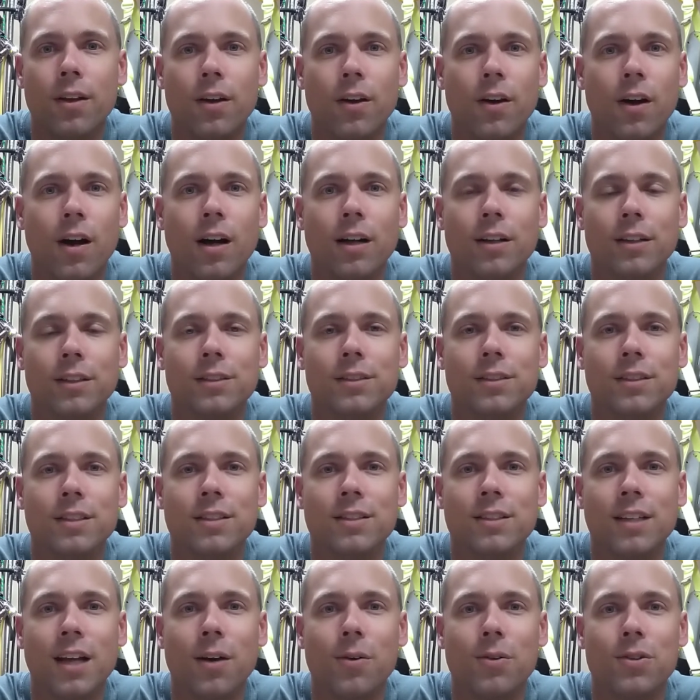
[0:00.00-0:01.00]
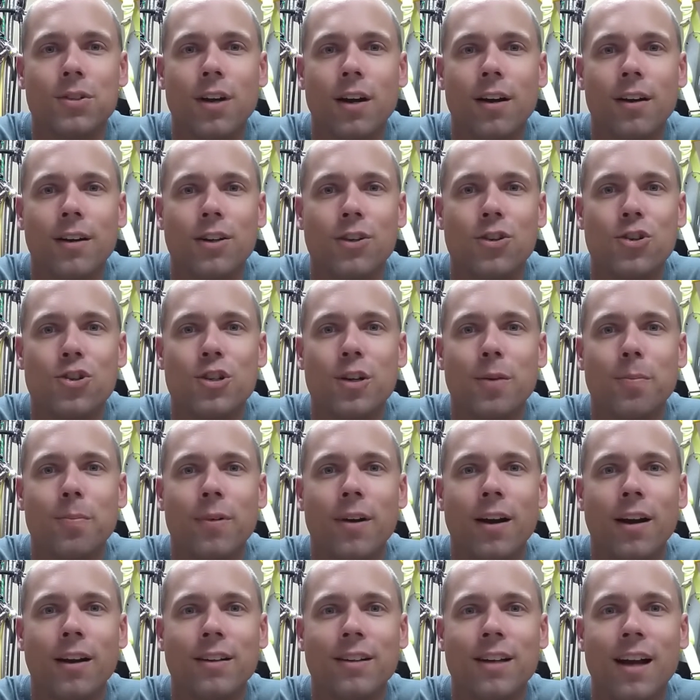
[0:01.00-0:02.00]
Uh, since I was already a
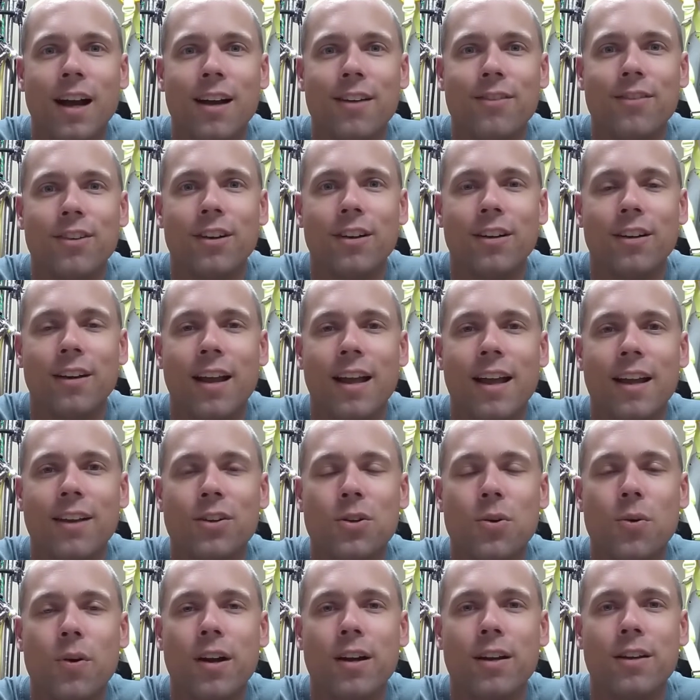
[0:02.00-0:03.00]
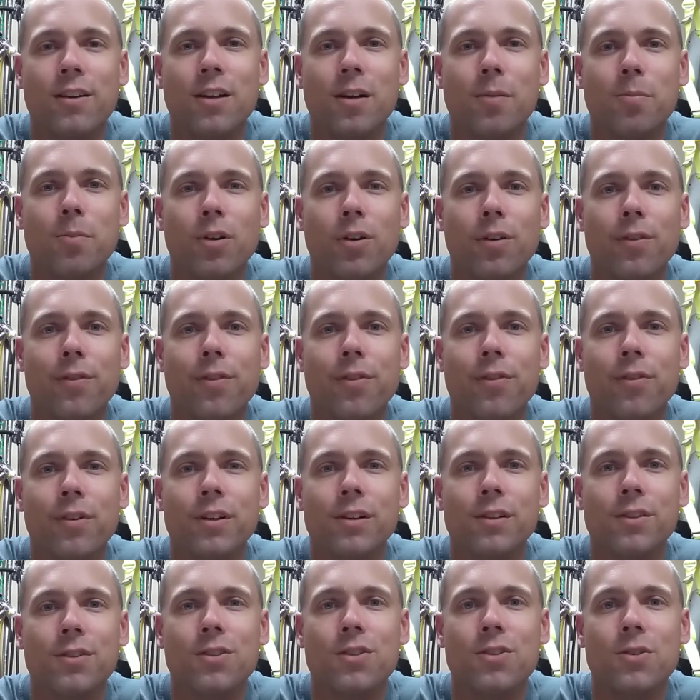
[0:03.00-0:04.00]
shipwreck diver and had quite a number of
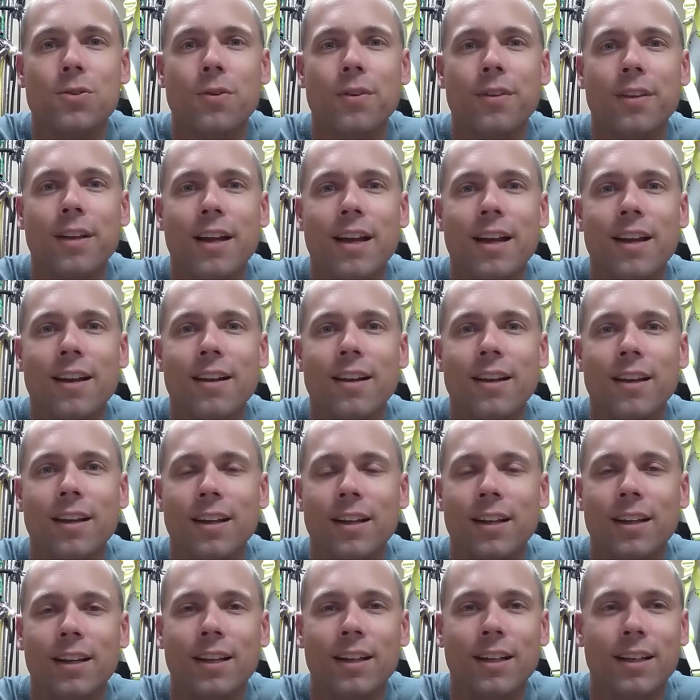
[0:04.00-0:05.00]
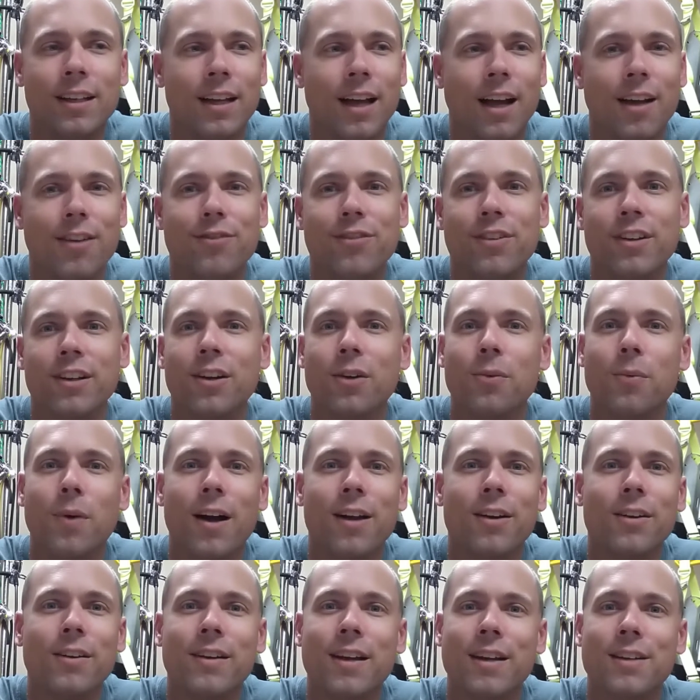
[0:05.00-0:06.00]
thrills doing that, I figured
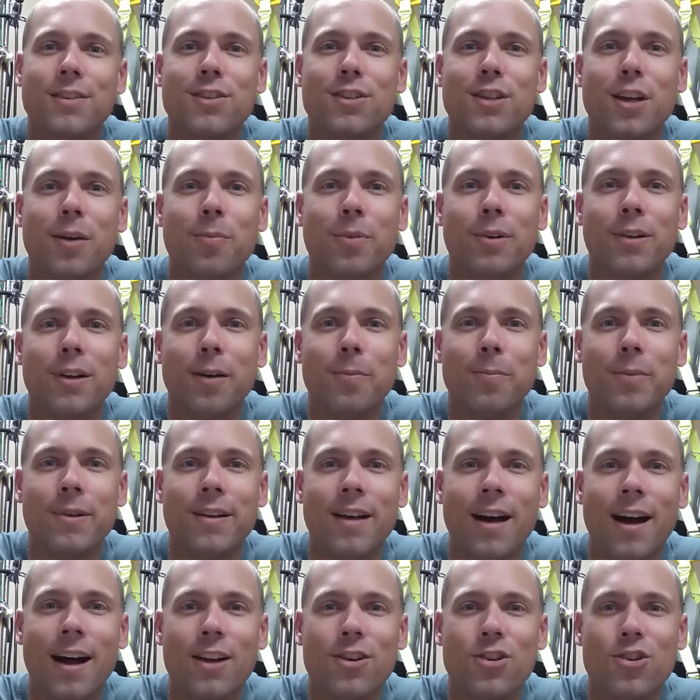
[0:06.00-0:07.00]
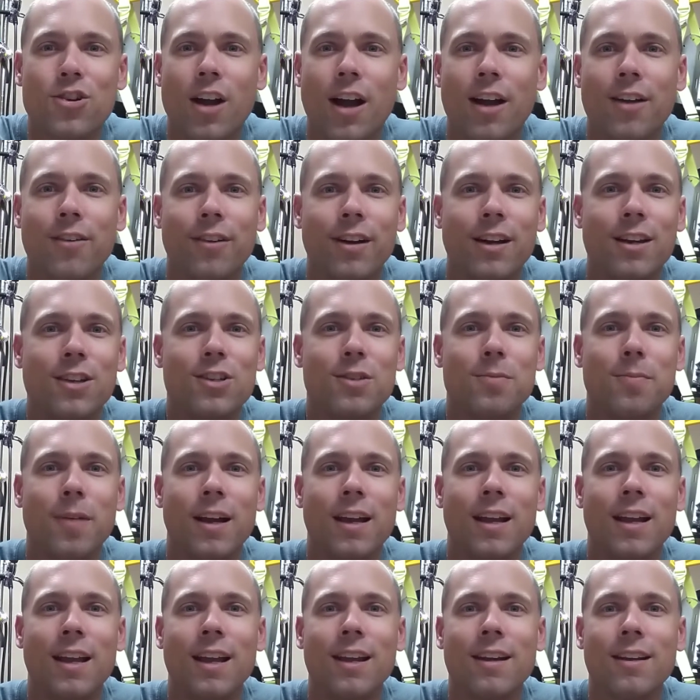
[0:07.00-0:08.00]
why don't I step it up a notch? I raised
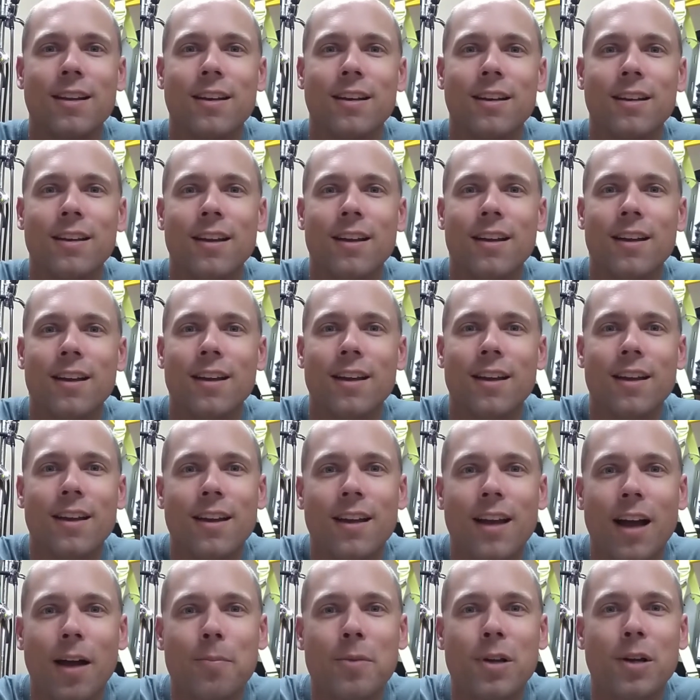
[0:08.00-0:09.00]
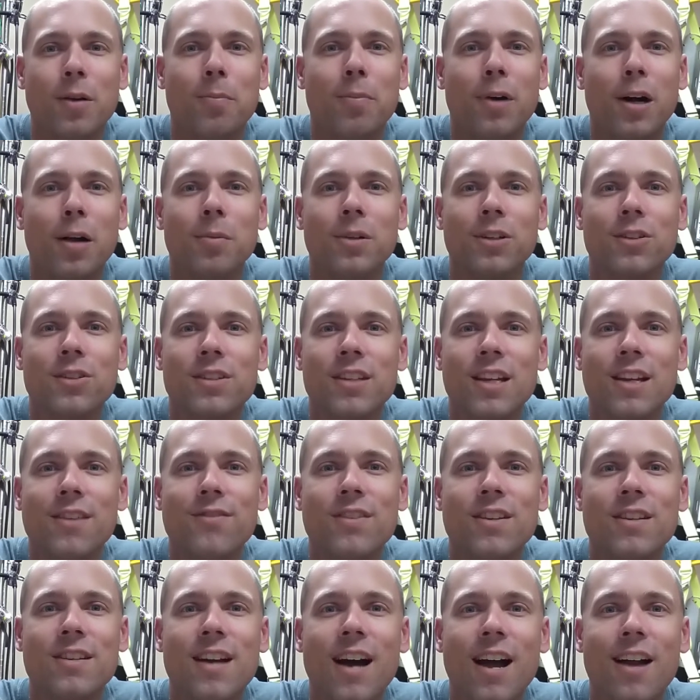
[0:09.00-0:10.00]
my hand and I've been a public
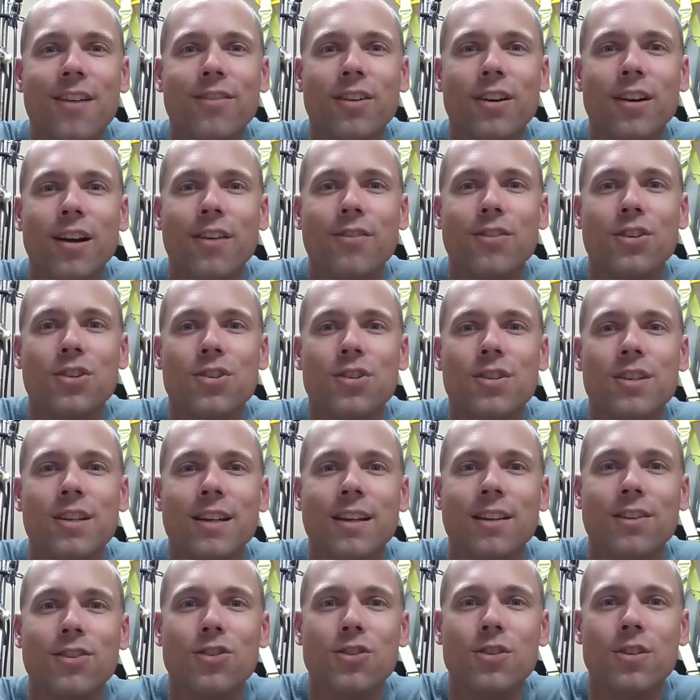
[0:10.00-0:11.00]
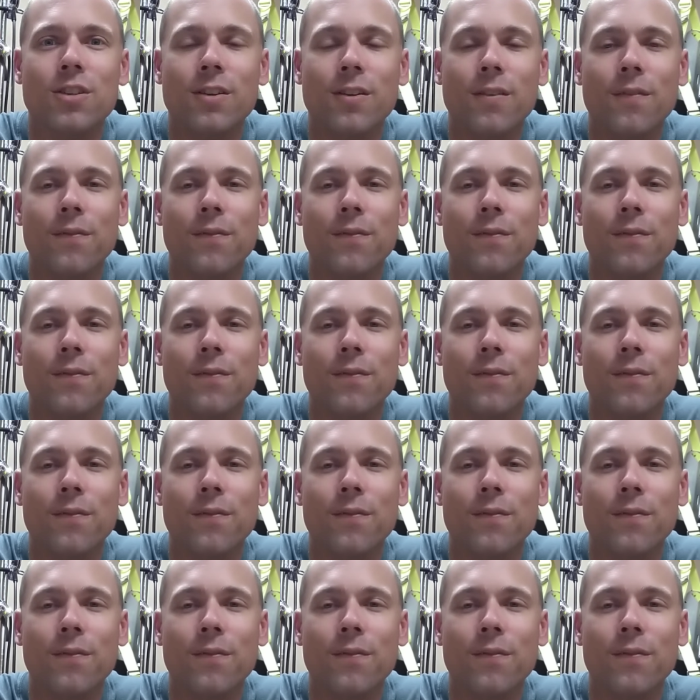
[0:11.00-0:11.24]
safety diver ever since.